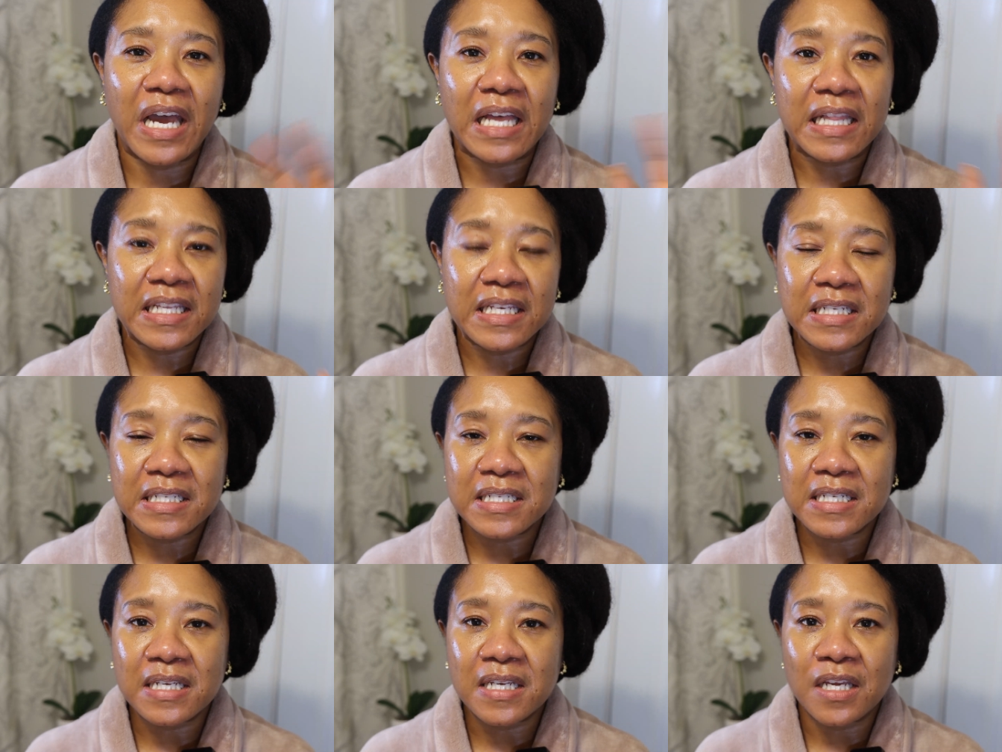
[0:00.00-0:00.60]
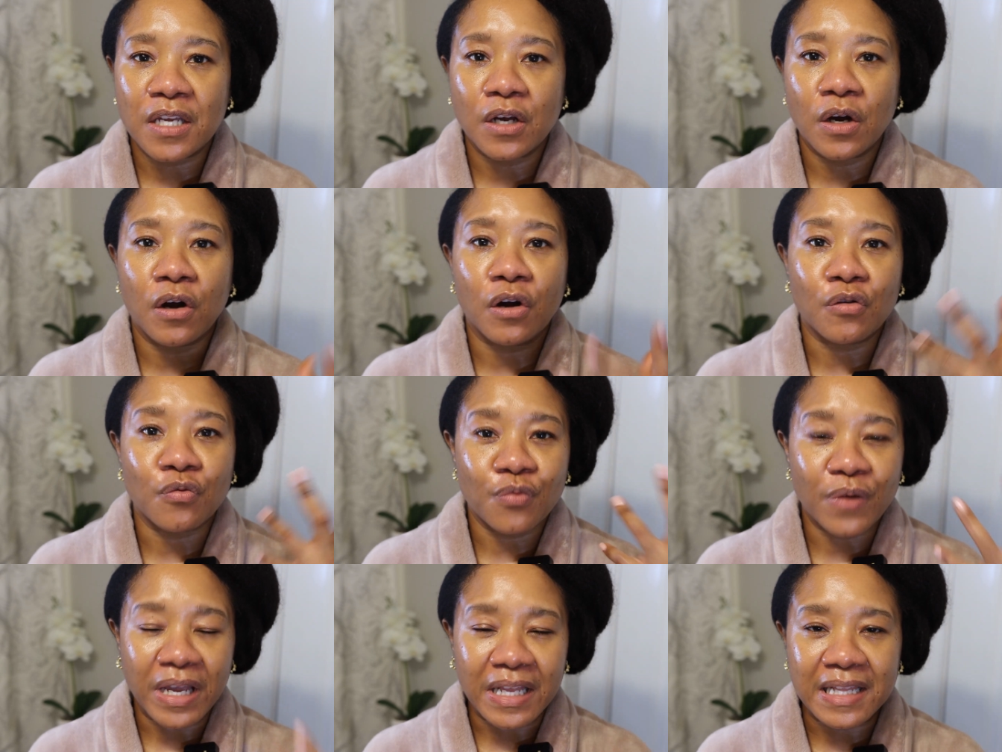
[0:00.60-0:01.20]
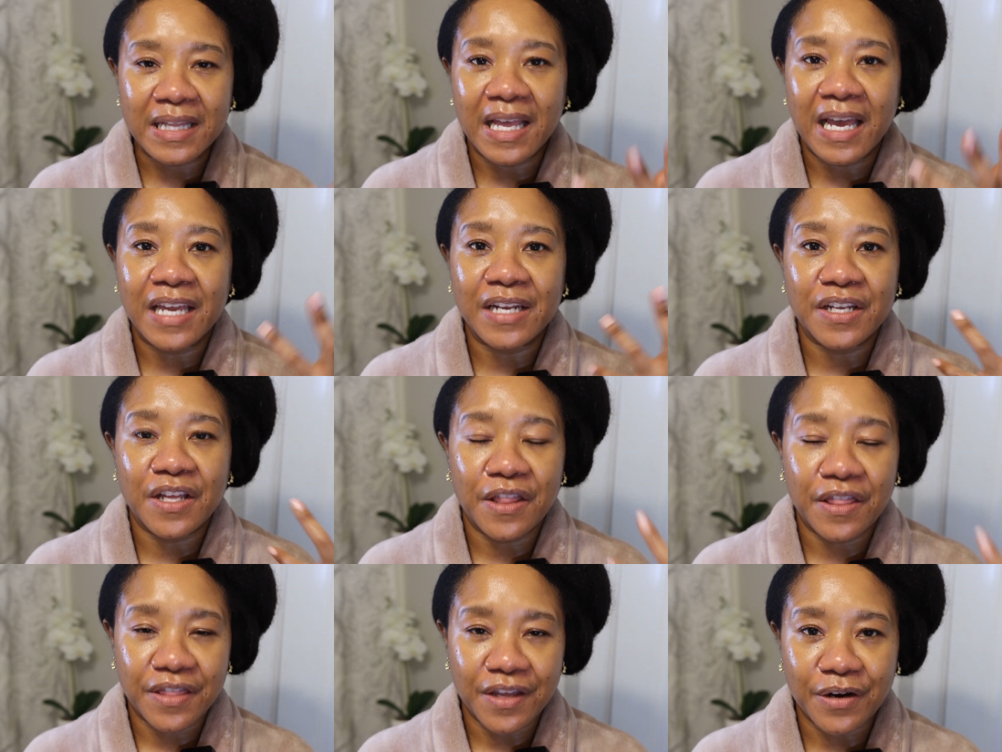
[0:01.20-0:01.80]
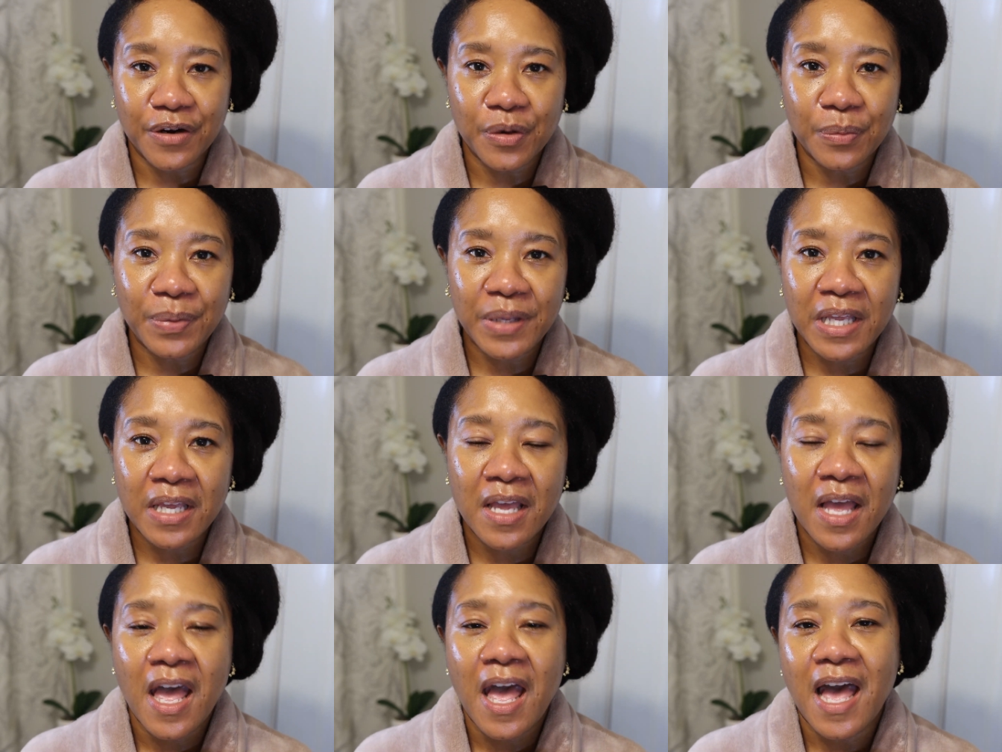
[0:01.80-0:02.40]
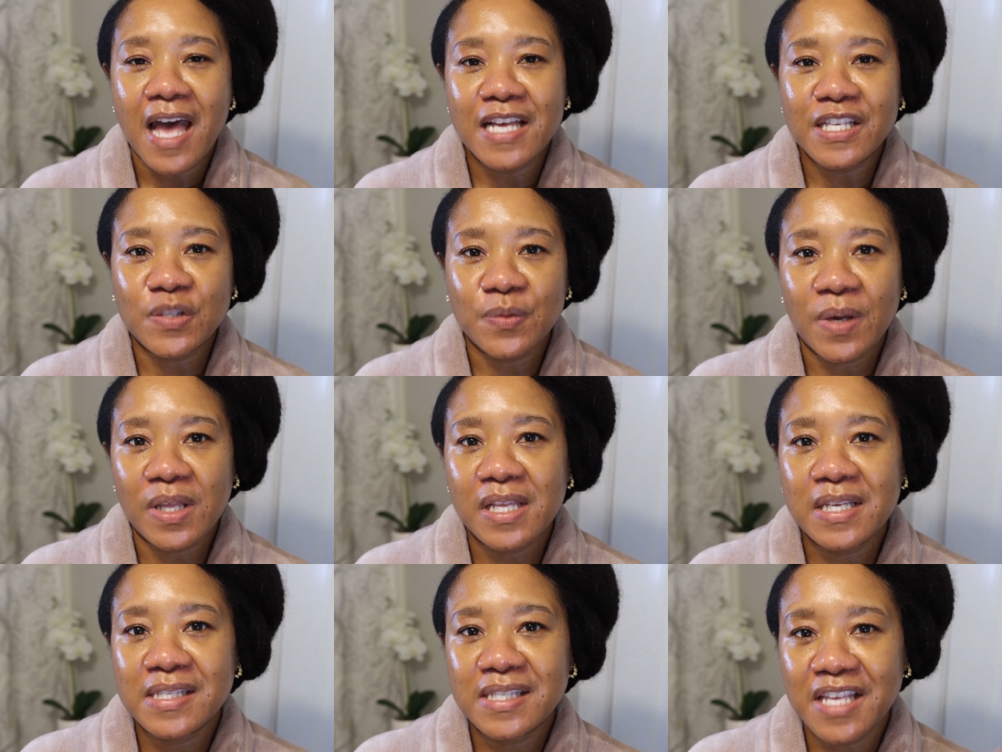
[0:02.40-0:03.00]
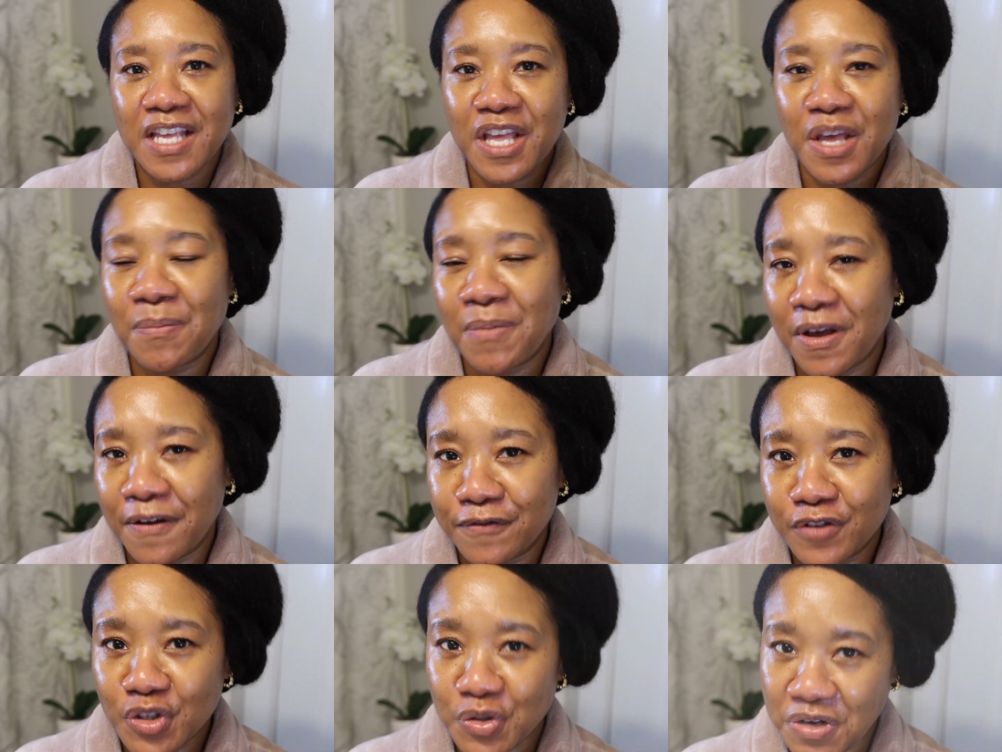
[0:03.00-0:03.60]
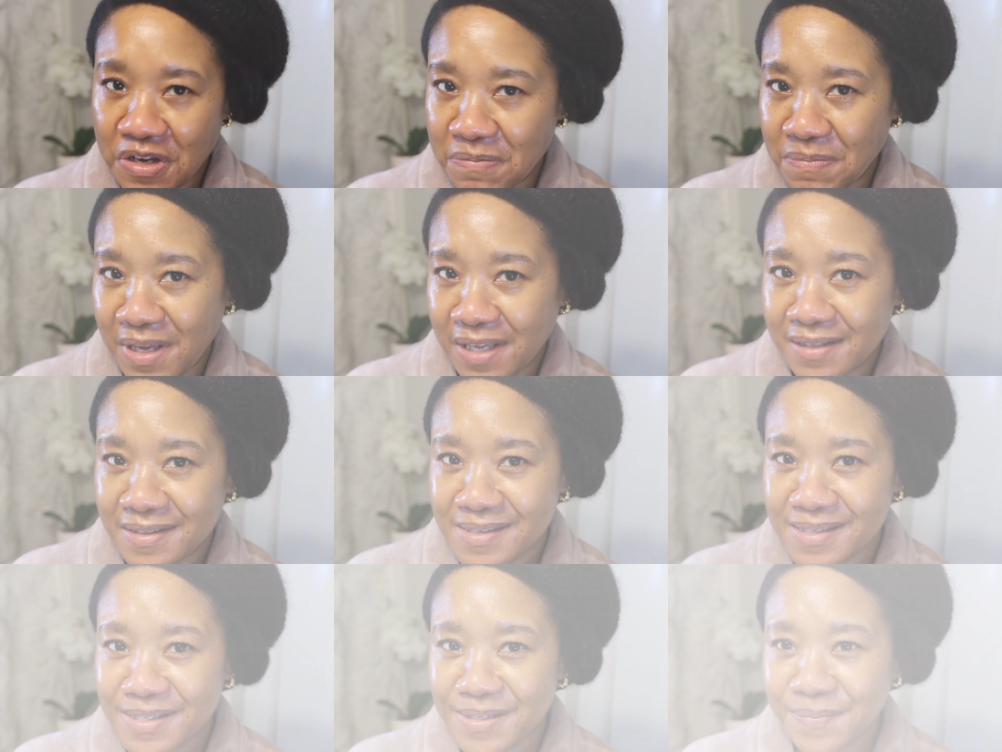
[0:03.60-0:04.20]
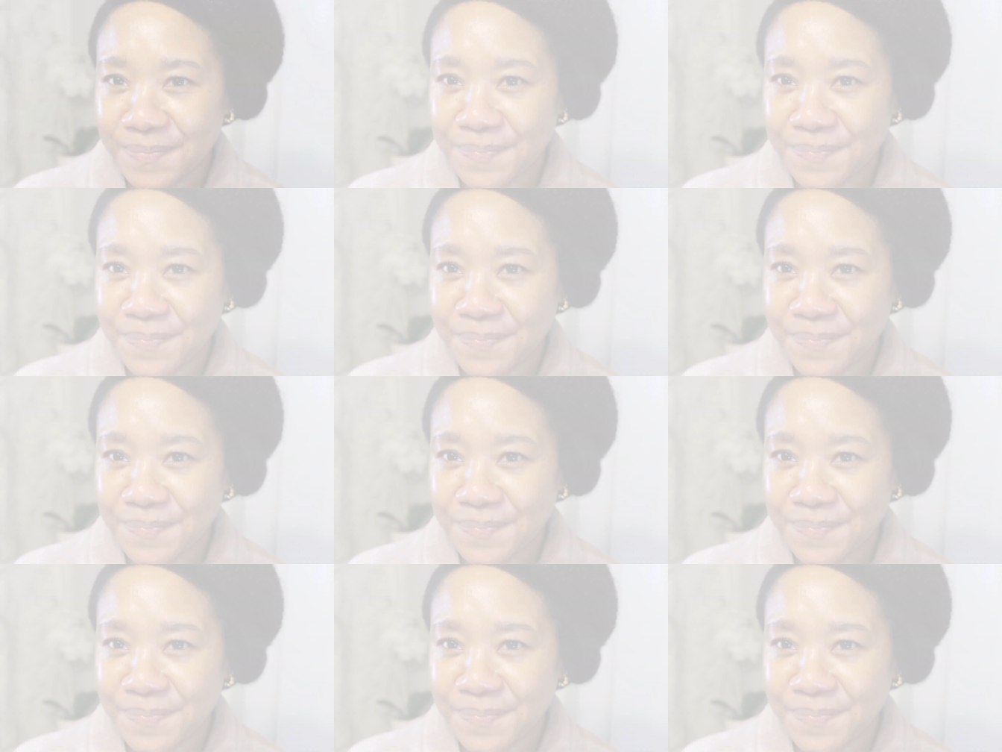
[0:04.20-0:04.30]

LED or red light therapy as well as EMF treatments.